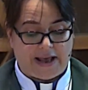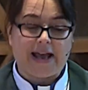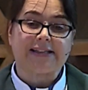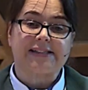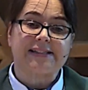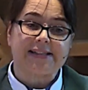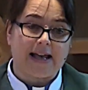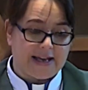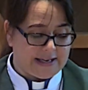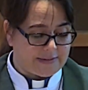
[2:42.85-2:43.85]
as a
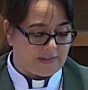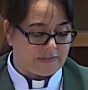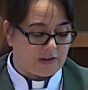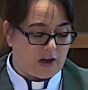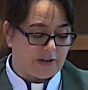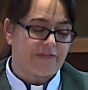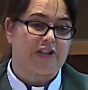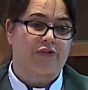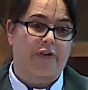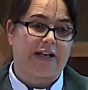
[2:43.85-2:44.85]
sign that the God of
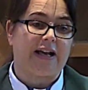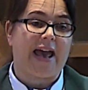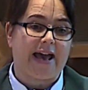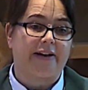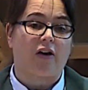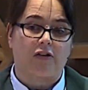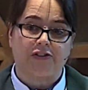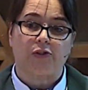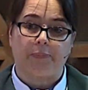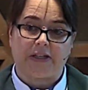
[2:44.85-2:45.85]
Israel had
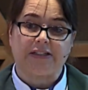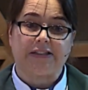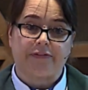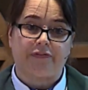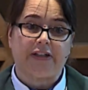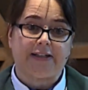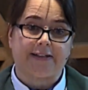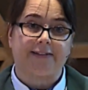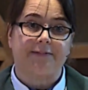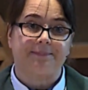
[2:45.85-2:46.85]
also been defeated.